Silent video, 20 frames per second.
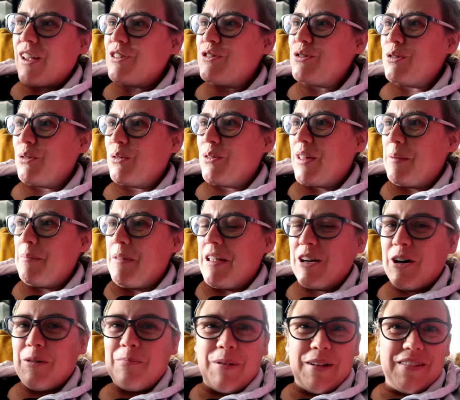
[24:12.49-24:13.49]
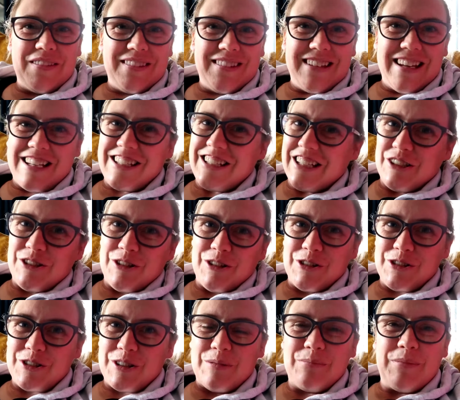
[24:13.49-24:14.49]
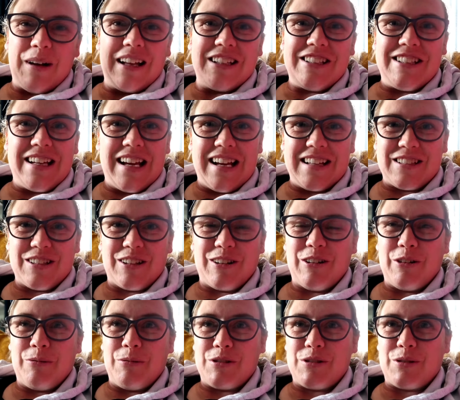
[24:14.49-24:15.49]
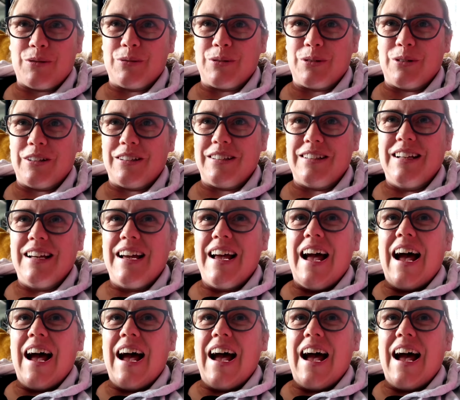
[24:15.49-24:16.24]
So they meet up and she tutors him and she has no clue what's going on.